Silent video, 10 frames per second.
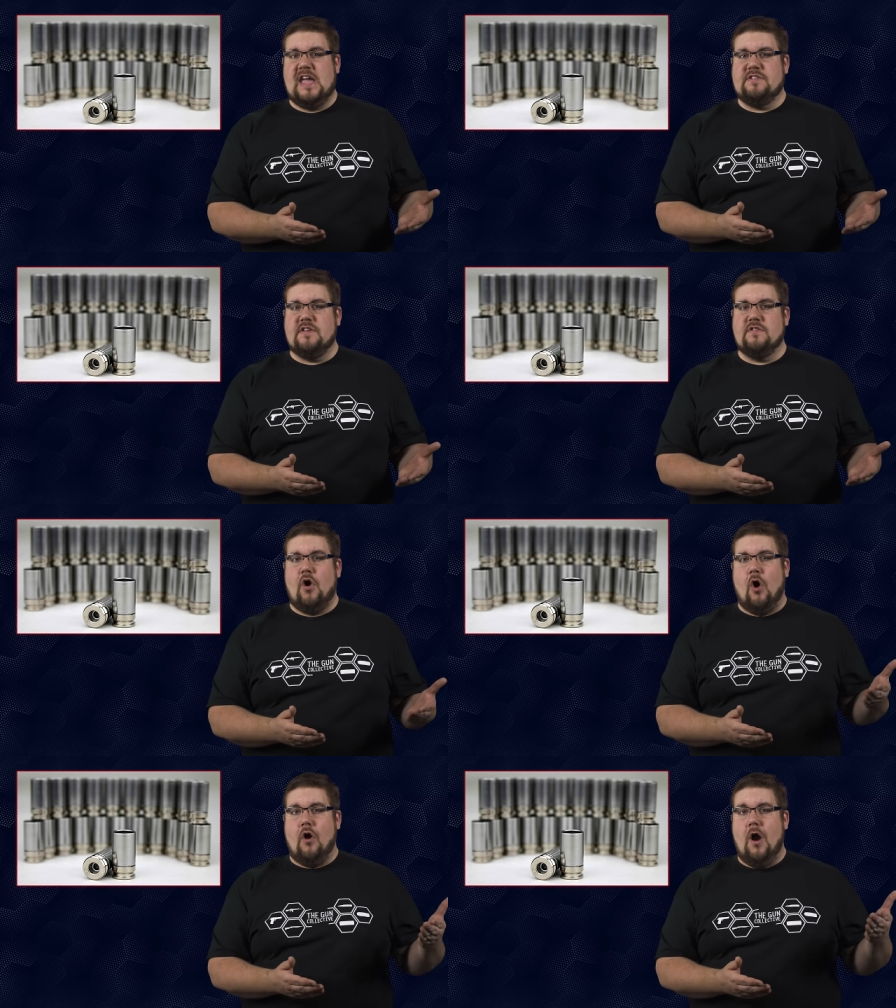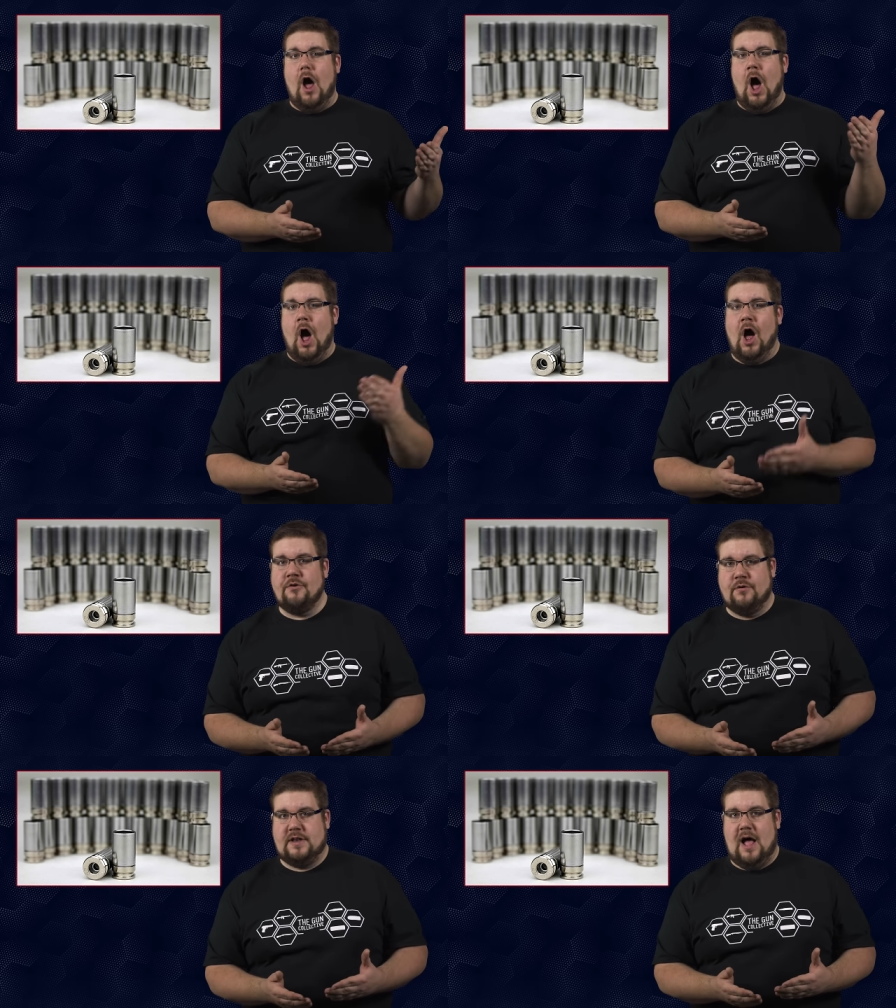cases are
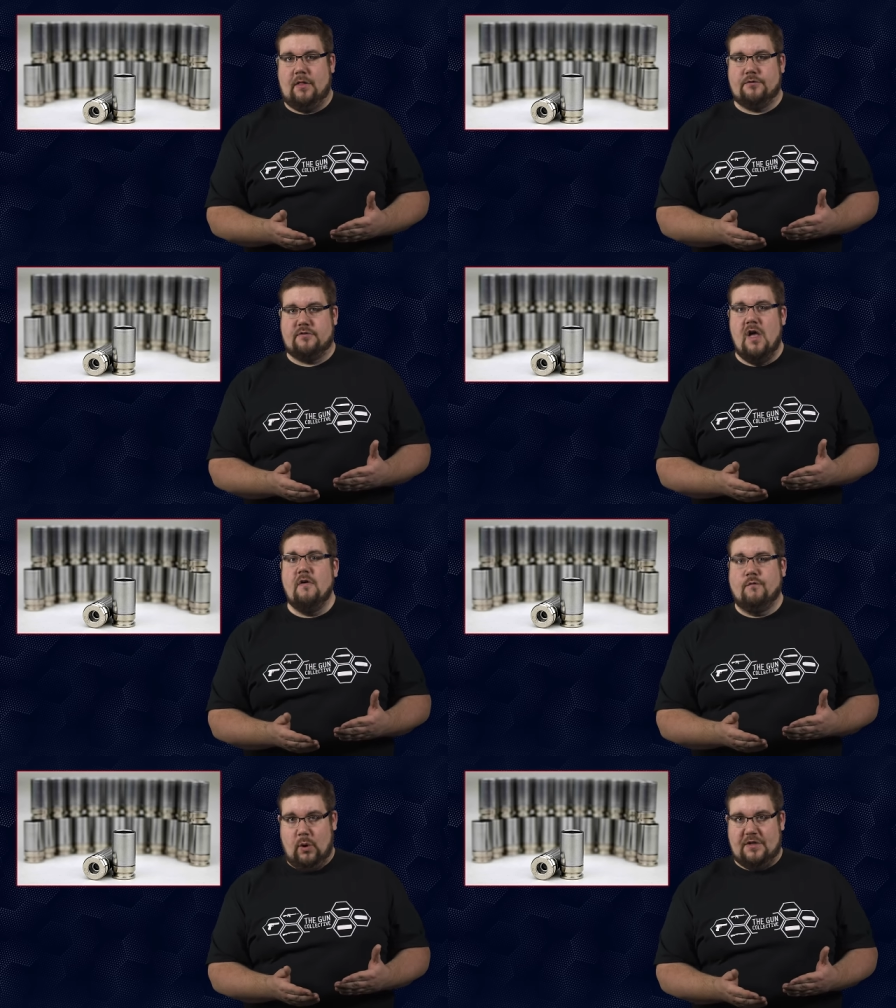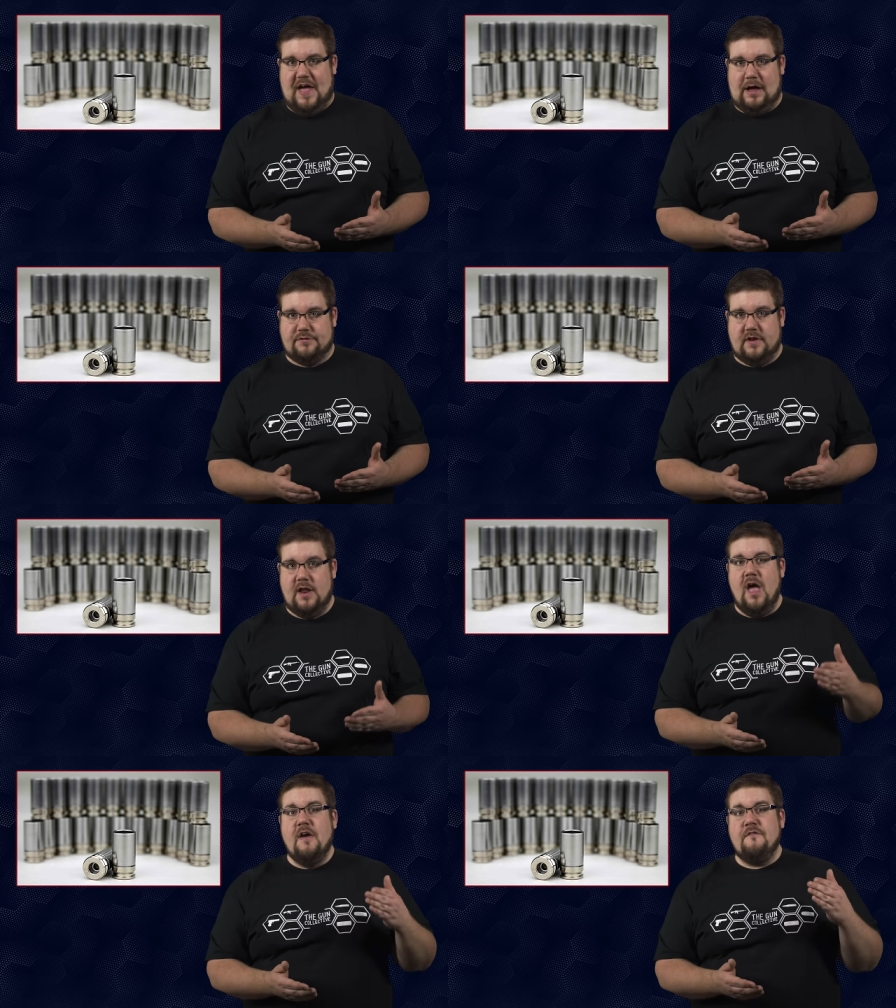$100 for
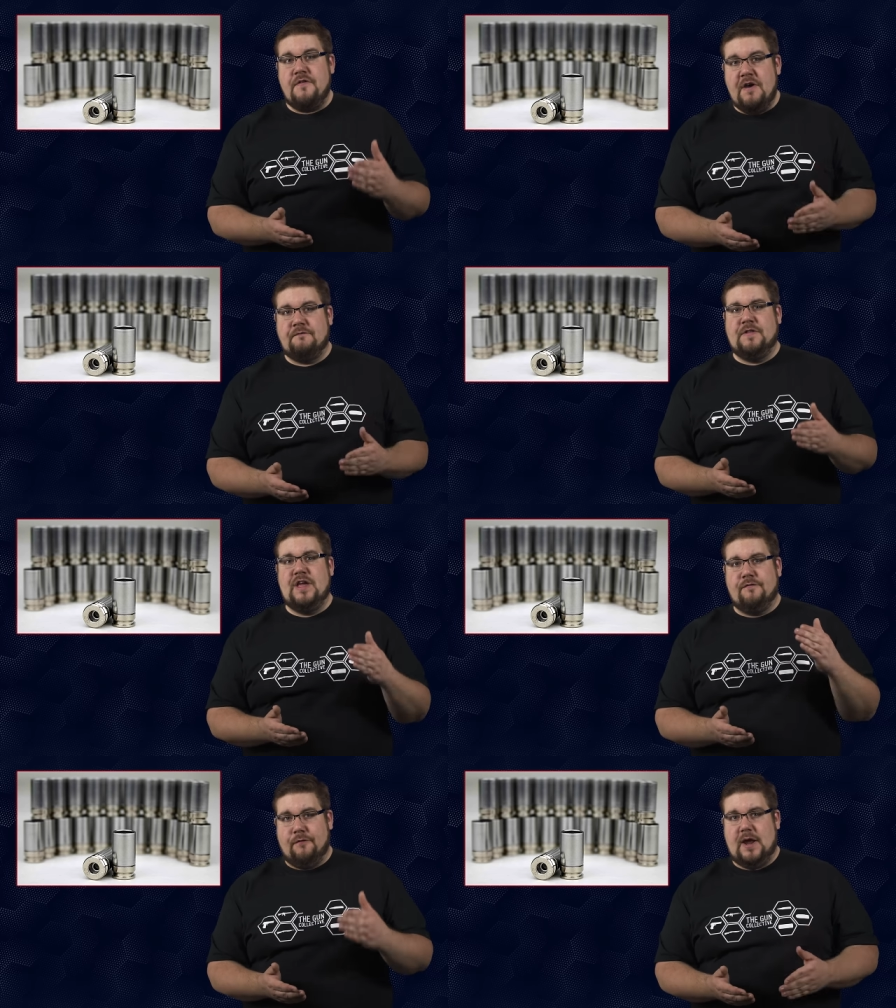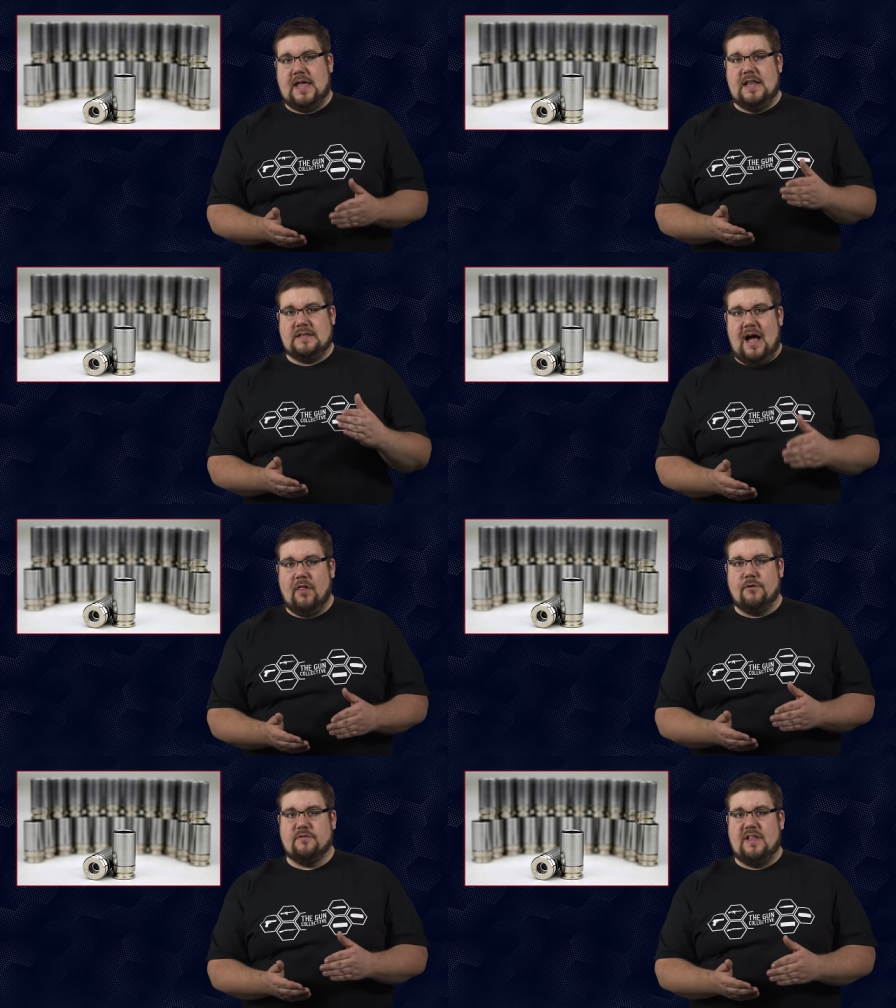1,000. 50 freaking
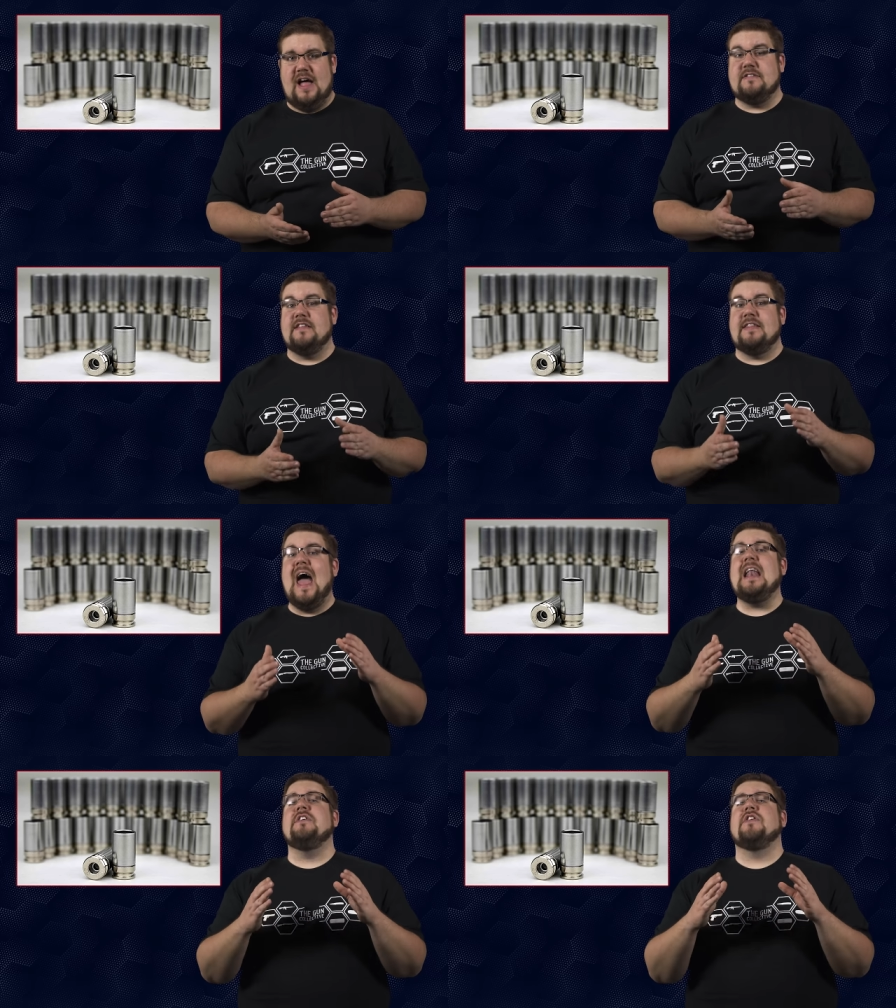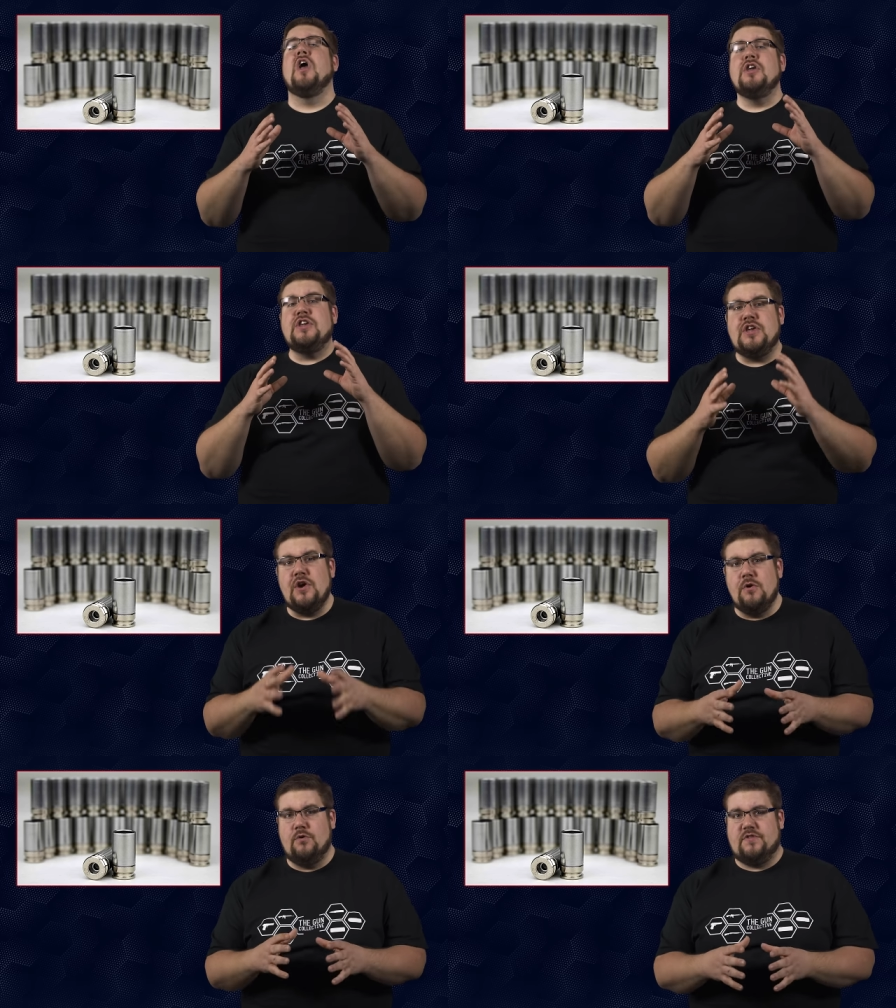dollars less. That is
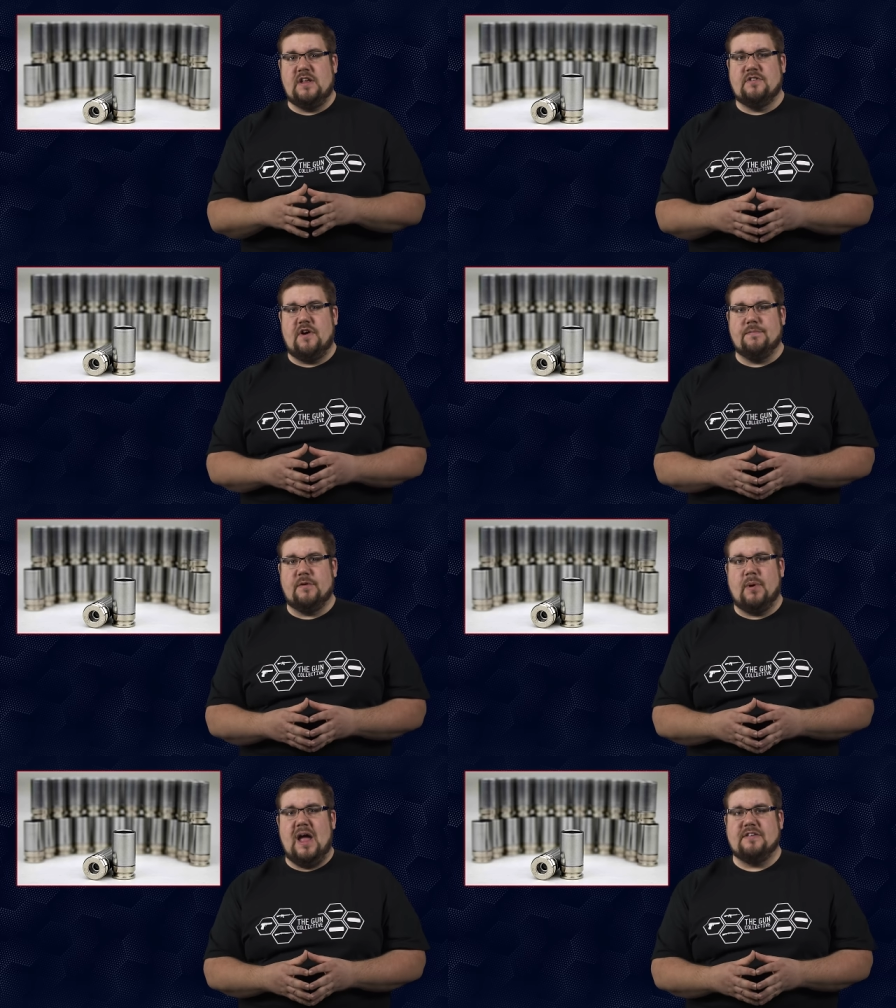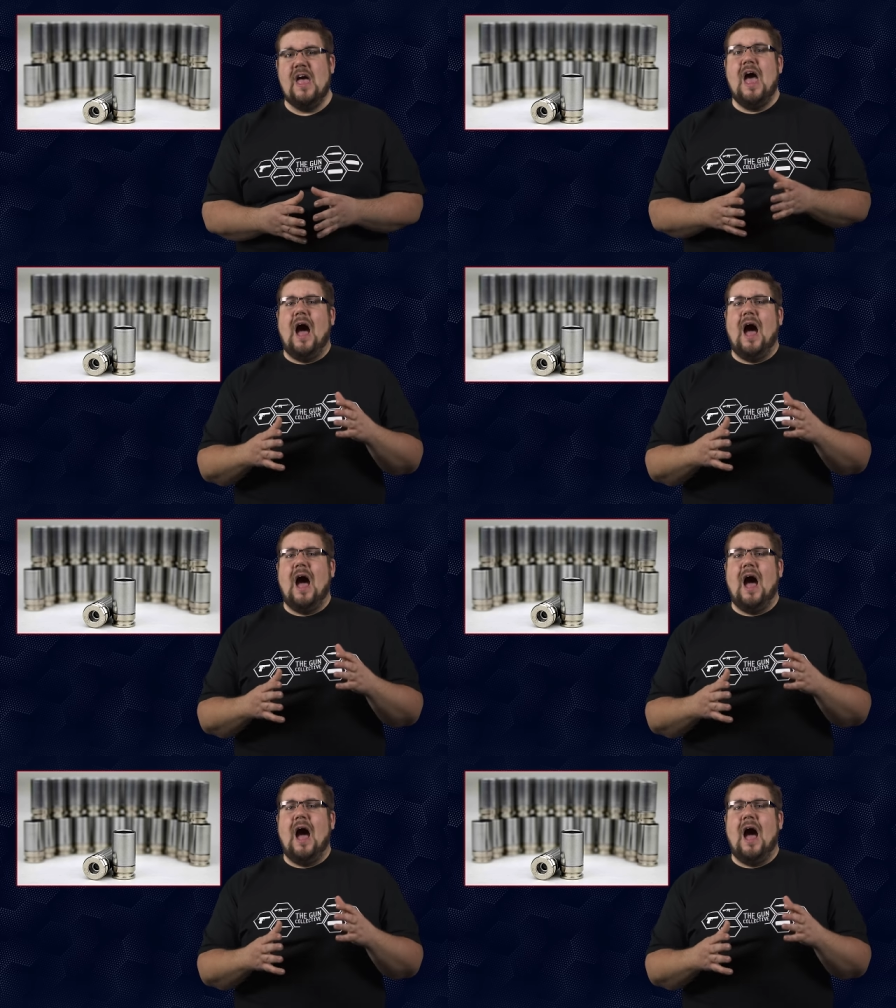huge in terms of brass.